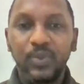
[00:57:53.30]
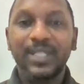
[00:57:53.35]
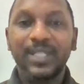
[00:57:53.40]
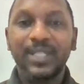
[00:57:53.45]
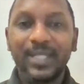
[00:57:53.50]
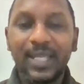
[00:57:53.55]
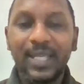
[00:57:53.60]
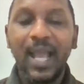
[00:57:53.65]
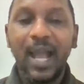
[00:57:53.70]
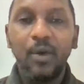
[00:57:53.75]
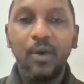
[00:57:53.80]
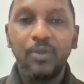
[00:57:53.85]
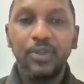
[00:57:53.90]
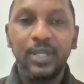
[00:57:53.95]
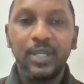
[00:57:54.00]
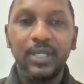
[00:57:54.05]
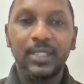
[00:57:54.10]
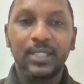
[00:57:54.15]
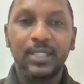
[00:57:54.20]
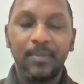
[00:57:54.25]
We see how
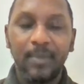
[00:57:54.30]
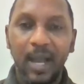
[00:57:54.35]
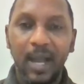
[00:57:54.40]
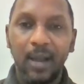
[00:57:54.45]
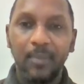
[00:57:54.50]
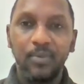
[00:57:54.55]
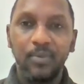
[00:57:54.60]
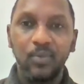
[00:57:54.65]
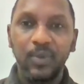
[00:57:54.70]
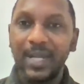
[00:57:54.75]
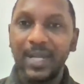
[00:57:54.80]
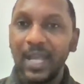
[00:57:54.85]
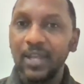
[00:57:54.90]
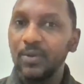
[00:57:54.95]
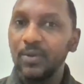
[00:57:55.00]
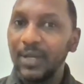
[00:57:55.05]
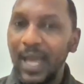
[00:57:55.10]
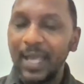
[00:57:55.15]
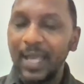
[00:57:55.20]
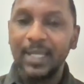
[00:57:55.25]
things them happen, whether
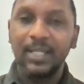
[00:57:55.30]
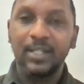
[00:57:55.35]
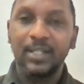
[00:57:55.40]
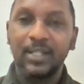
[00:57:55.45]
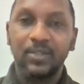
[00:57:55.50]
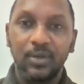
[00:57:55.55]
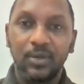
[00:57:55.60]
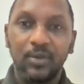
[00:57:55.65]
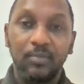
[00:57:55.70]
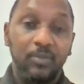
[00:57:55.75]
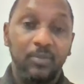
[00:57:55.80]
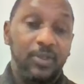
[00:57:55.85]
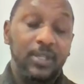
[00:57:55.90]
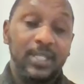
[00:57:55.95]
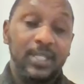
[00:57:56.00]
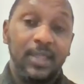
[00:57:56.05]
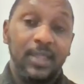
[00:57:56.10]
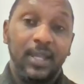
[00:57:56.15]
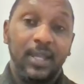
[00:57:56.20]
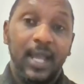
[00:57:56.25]
you like it or not, but
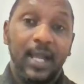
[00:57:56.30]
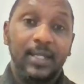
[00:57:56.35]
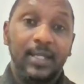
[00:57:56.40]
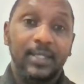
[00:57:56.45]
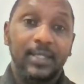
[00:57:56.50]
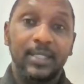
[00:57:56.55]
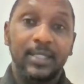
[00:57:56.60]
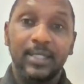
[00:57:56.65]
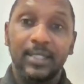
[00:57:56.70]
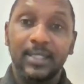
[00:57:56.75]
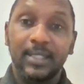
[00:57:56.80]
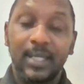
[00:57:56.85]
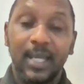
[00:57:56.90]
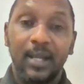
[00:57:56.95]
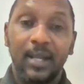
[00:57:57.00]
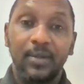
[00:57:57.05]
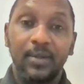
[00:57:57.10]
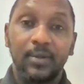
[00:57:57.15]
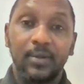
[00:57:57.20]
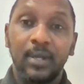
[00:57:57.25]
these are the realities in
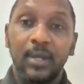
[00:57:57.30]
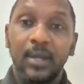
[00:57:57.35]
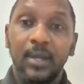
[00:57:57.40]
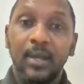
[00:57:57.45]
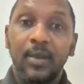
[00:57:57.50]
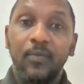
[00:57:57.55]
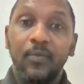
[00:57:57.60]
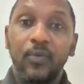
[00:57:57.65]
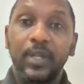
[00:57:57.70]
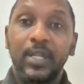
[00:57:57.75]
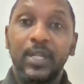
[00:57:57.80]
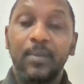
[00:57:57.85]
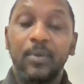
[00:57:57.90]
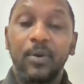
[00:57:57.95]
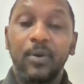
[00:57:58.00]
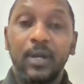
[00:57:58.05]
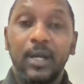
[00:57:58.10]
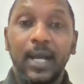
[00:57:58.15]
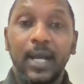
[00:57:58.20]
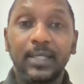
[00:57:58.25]
Sierra Leone. With
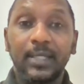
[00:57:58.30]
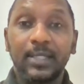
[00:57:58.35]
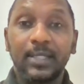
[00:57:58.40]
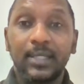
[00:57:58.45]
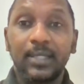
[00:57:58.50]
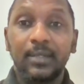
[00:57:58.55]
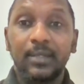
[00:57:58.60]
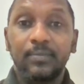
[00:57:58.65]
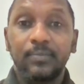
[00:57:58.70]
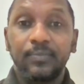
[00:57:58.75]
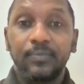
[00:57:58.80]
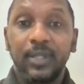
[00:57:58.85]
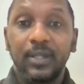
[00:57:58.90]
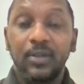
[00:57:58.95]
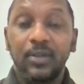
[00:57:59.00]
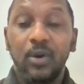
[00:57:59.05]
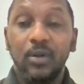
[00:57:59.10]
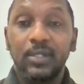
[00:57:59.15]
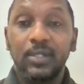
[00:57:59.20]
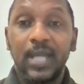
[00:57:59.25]
democracy,
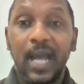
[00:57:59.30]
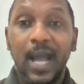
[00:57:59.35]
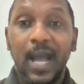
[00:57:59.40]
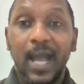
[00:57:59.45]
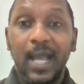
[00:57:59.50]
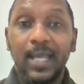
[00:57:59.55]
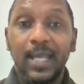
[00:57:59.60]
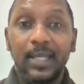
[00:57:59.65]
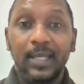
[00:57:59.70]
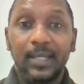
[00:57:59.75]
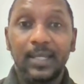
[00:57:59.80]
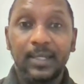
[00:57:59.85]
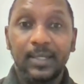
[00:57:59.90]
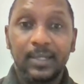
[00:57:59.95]
don't die.